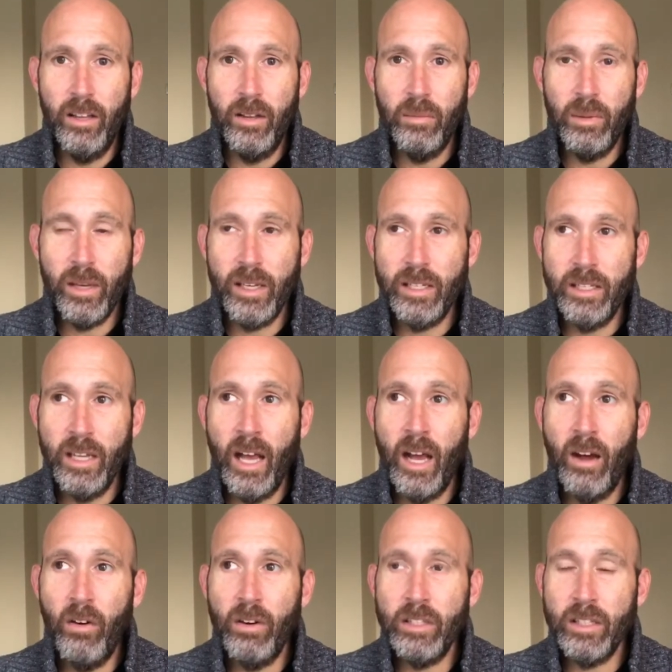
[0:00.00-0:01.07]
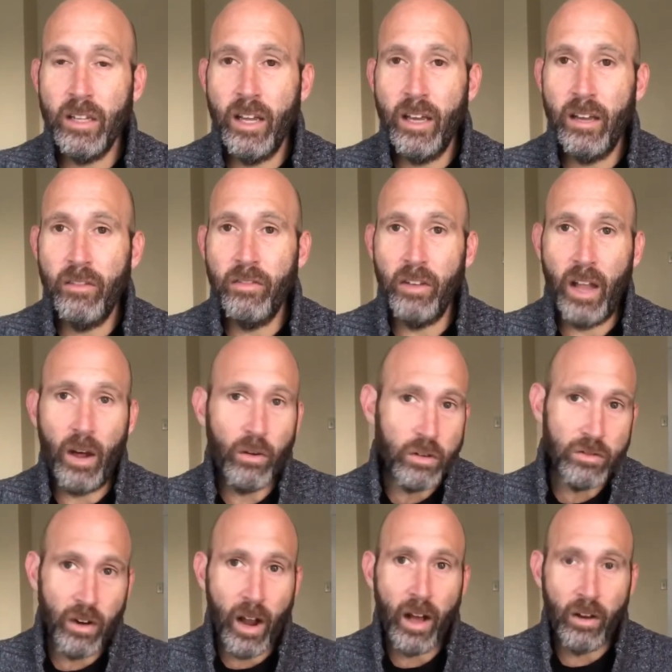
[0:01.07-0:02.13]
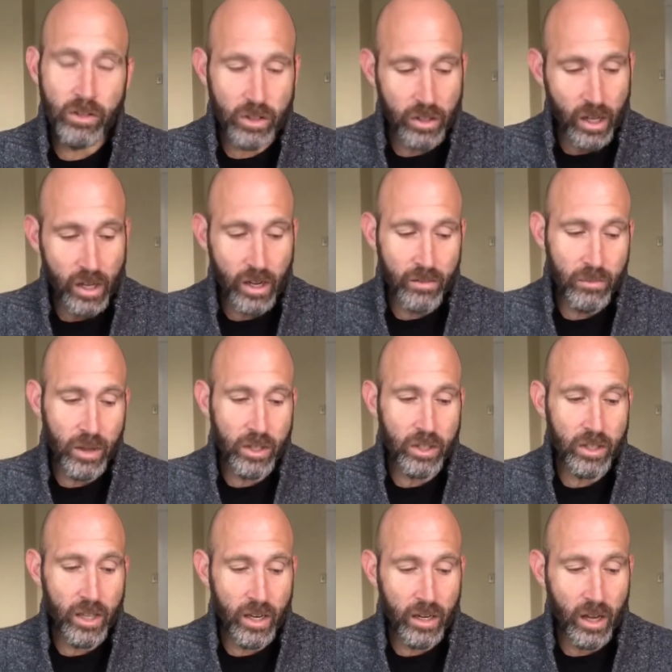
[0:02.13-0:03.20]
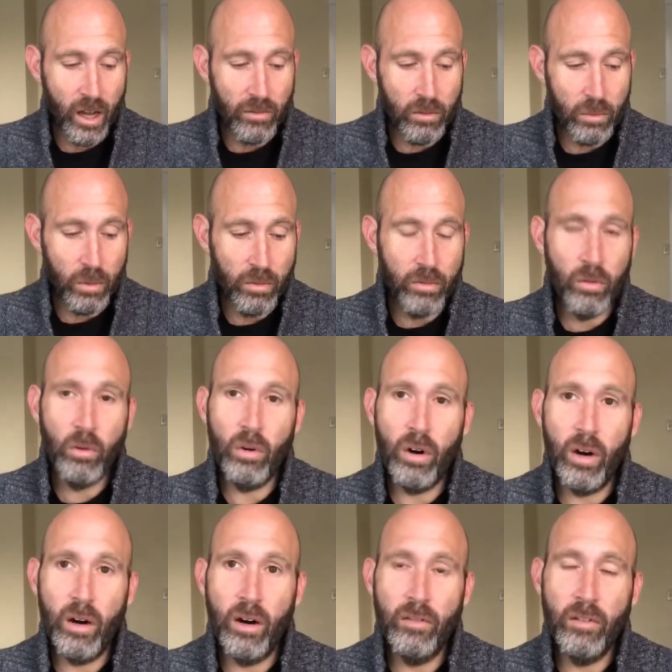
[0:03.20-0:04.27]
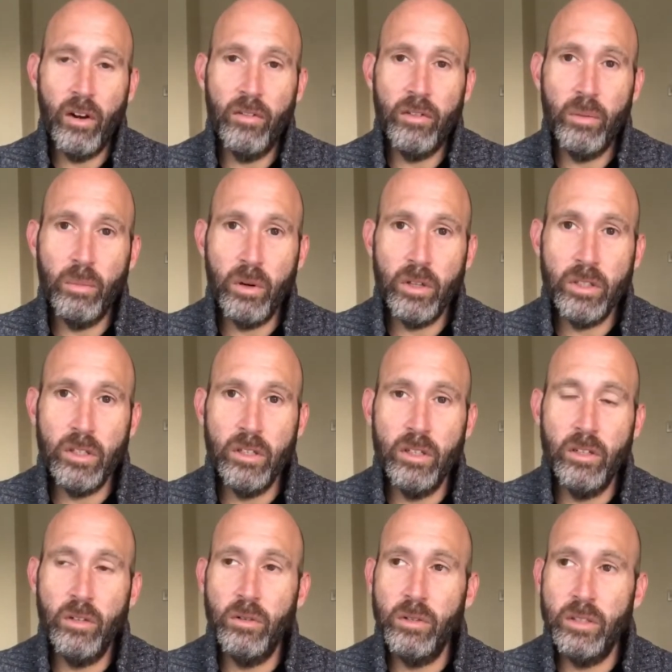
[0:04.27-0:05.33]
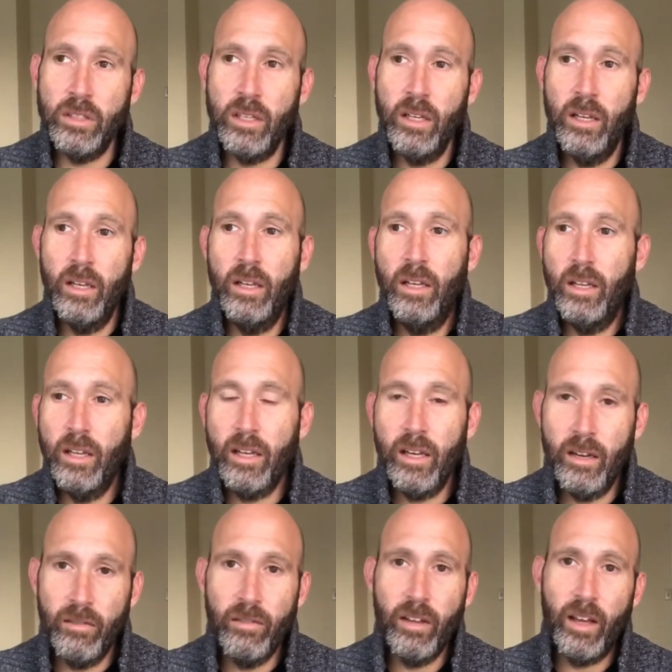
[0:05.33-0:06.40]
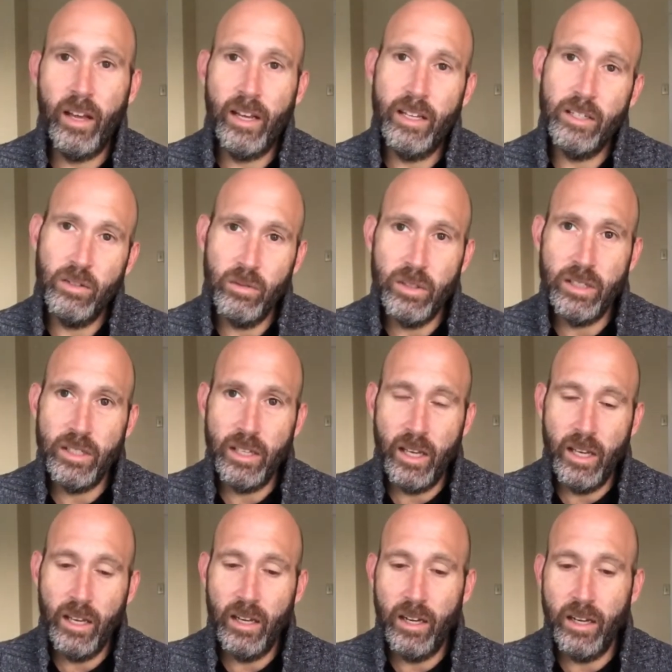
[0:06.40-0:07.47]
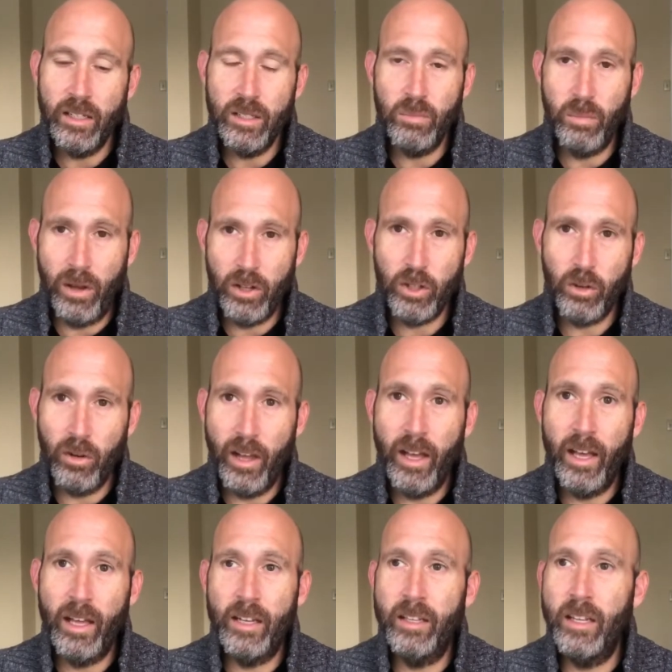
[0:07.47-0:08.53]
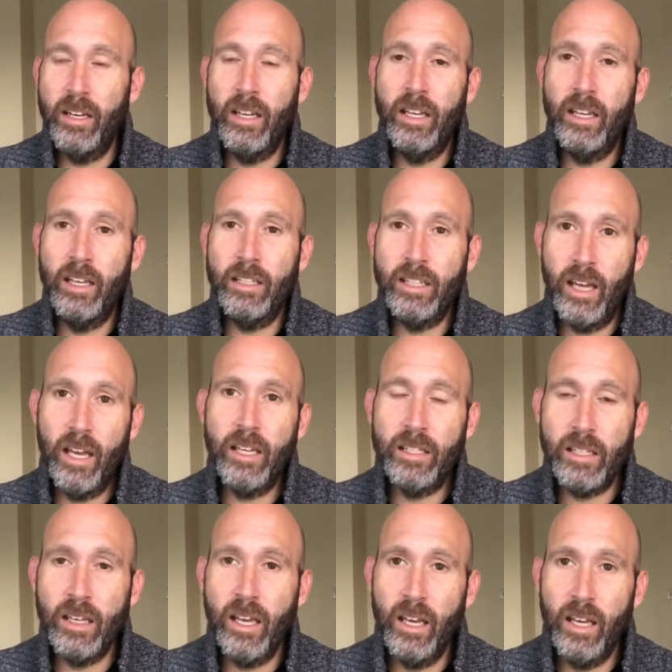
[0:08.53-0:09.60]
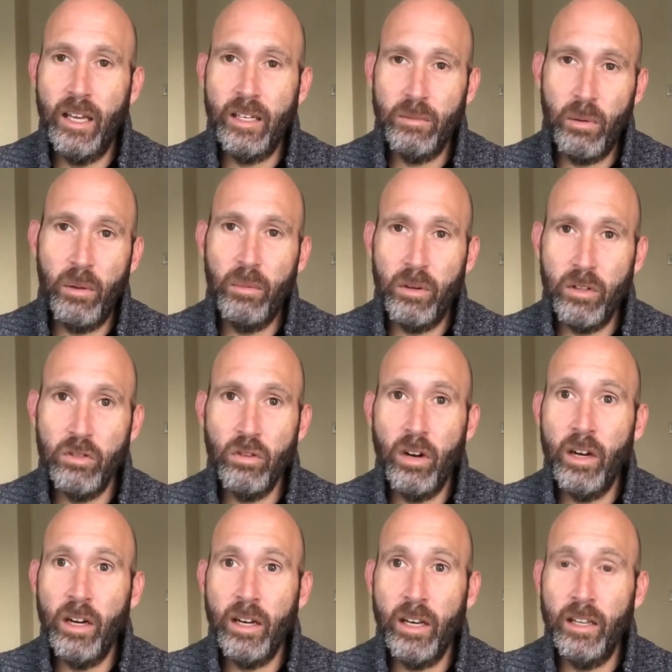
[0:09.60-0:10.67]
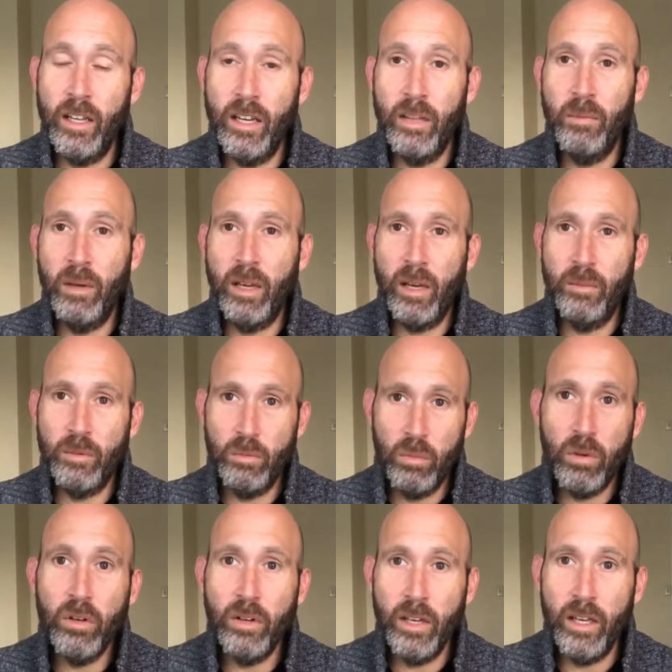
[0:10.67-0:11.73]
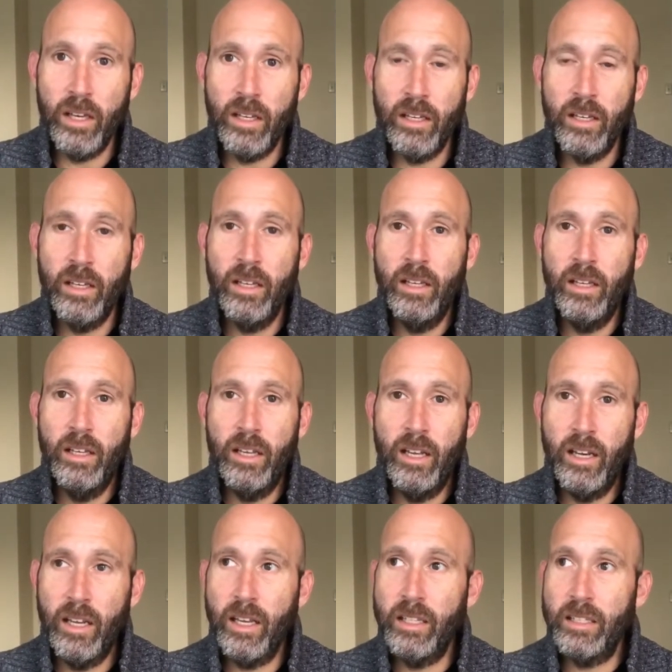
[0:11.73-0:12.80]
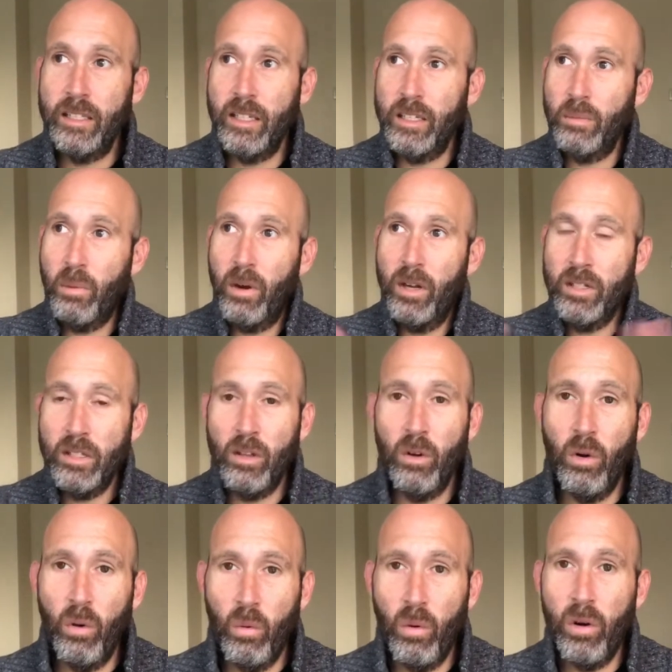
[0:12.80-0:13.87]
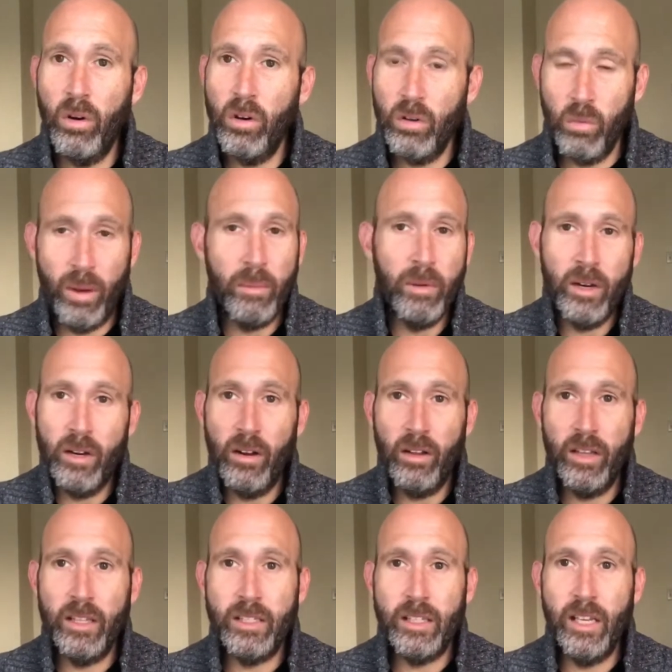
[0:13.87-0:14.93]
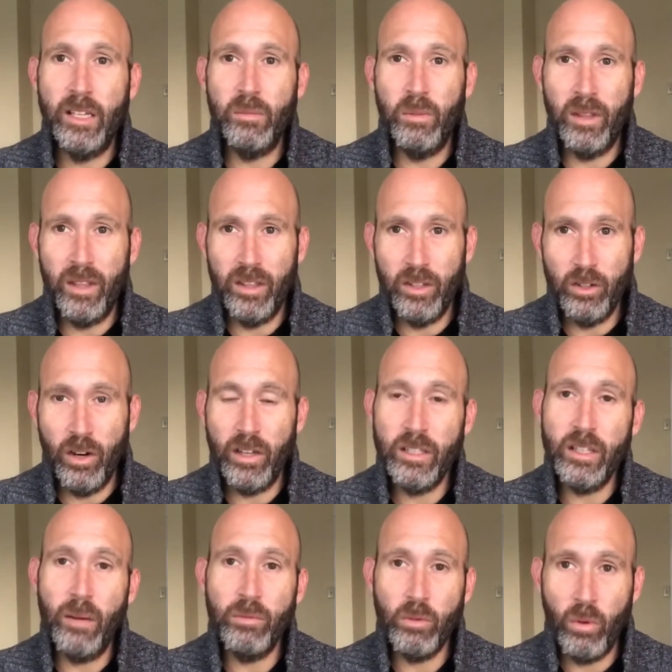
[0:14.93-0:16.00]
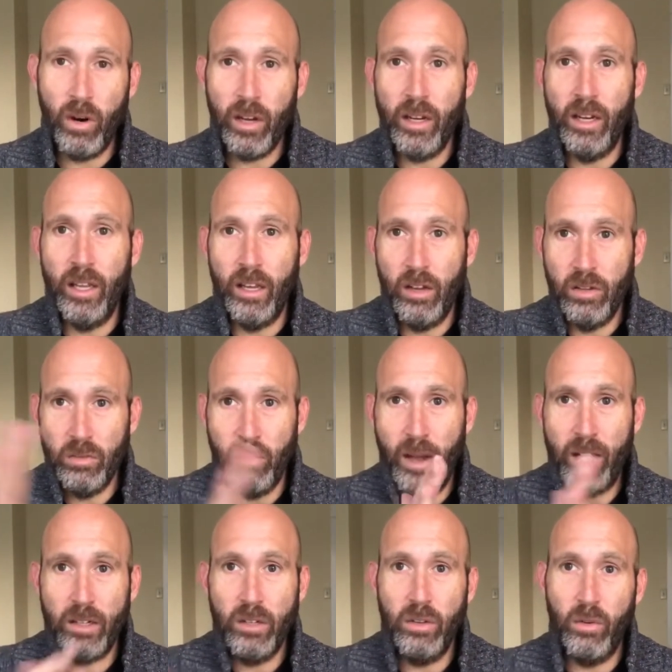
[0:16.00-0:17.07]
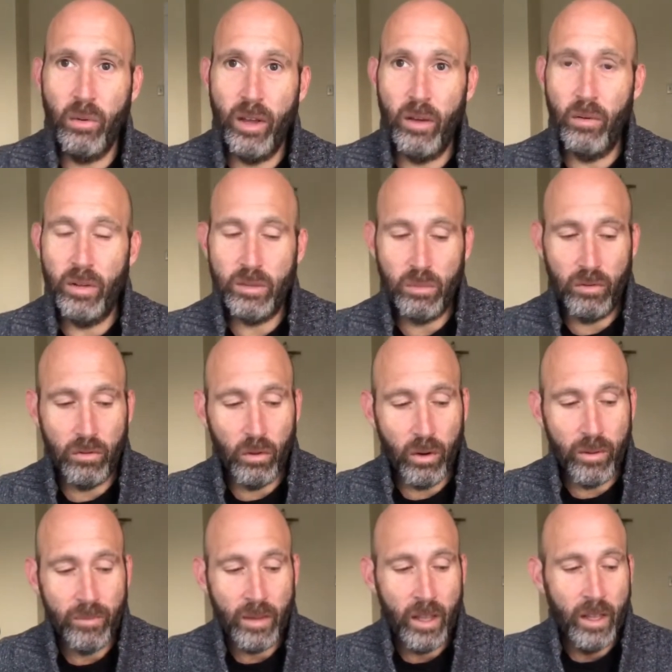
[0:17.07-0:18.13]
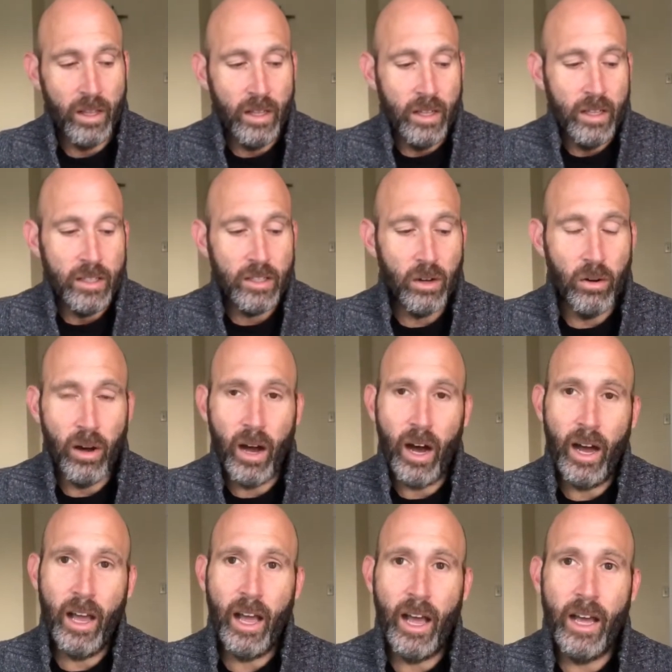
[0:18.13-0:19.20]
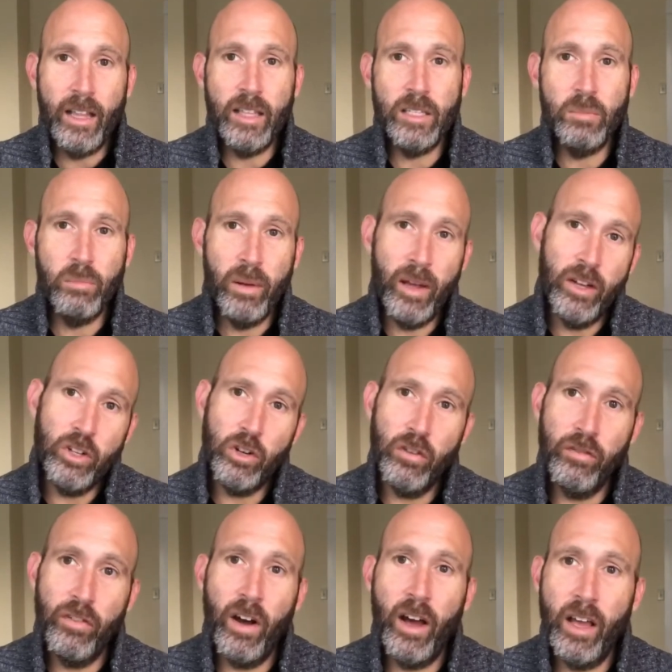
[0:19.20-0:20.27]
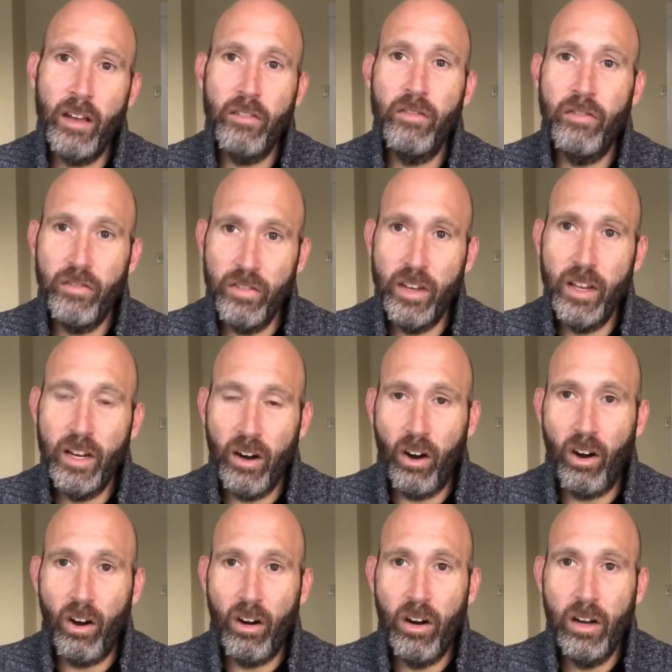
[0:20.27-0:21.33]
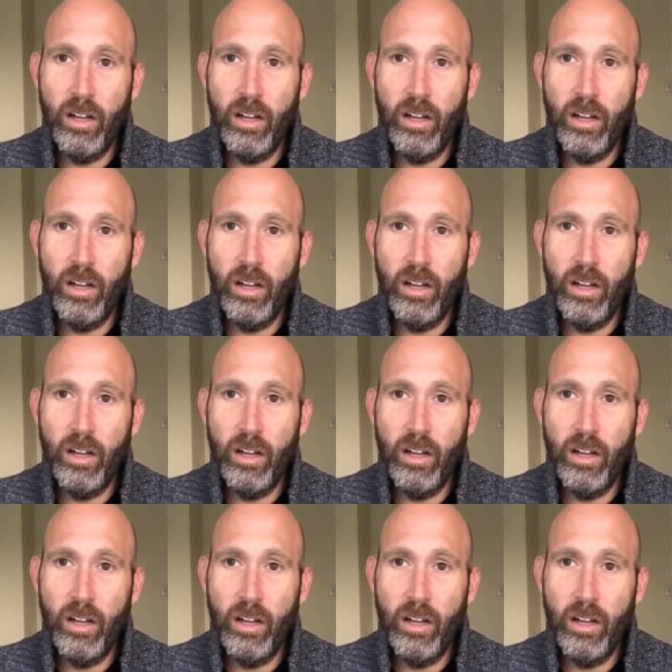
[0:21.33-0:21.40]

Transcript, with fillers: because now it's like flowers for algernon i've mentioned that novel before of, of the person who's kind of like, i guess you would say special ed and then he takes a experimental drug and then he becomes brilliant and he gets to experience the whole world women and all these things but then the drug stops working and he goes back to the way he was before so i had this petrifying fear